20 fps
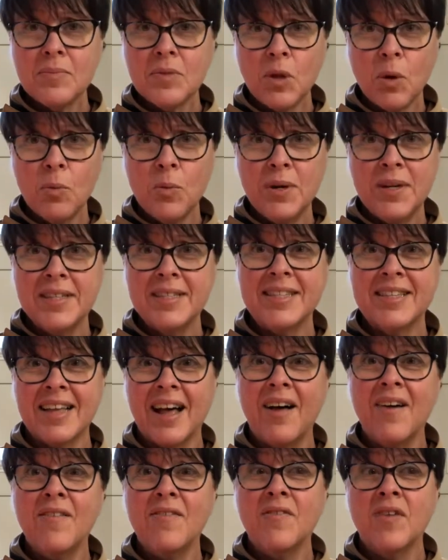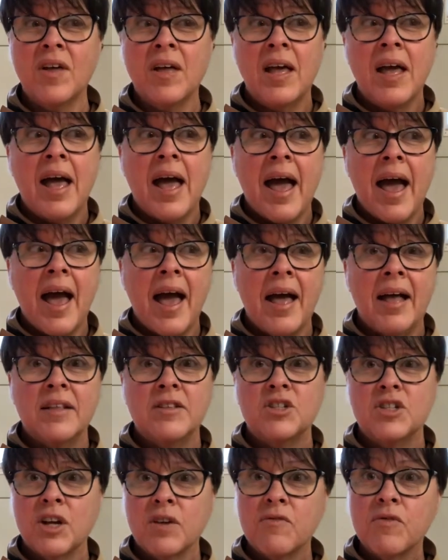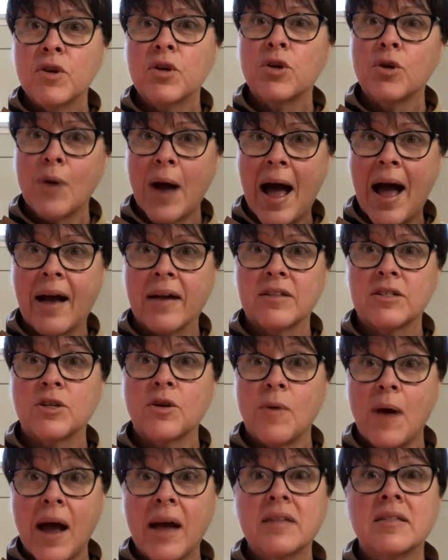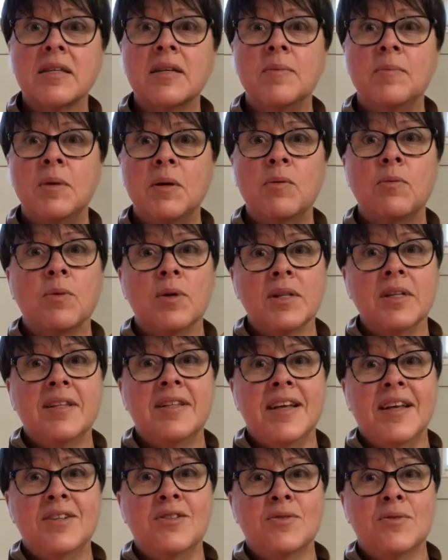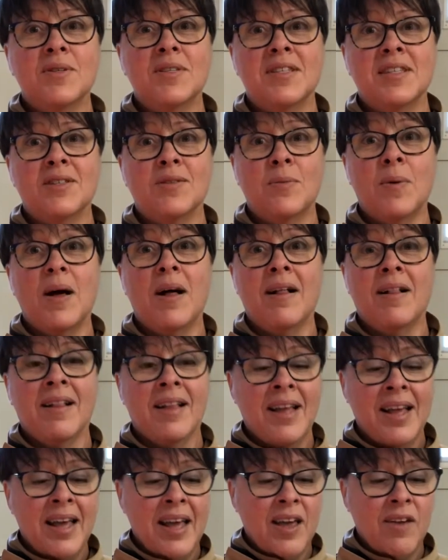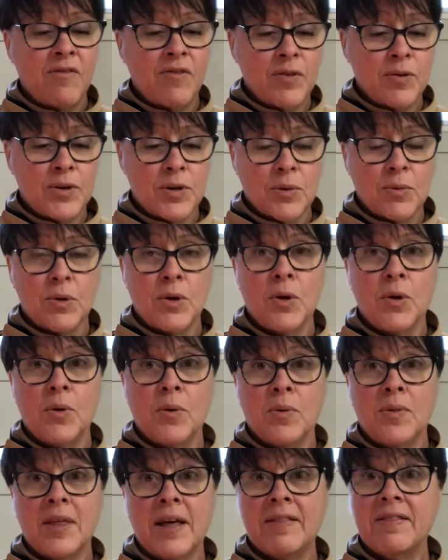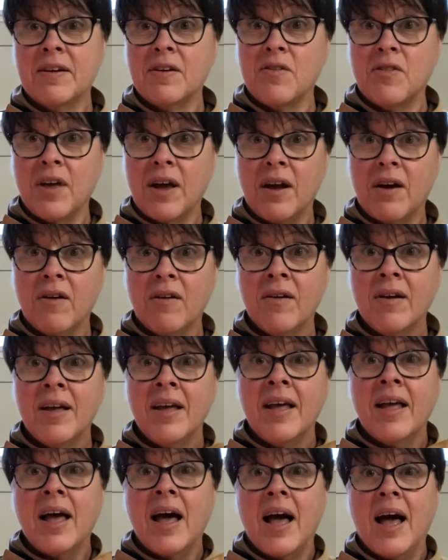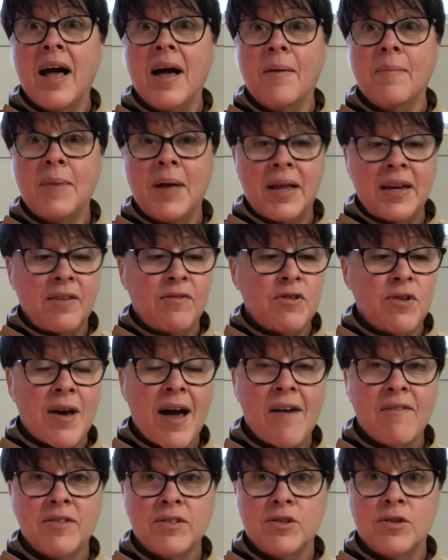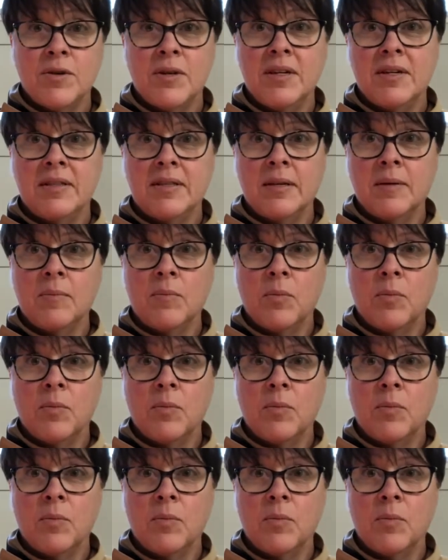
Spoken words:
wood itself, and check for cracks. Cracks can be really dangerous as well if you don't know that they're there, and if you haven't treated them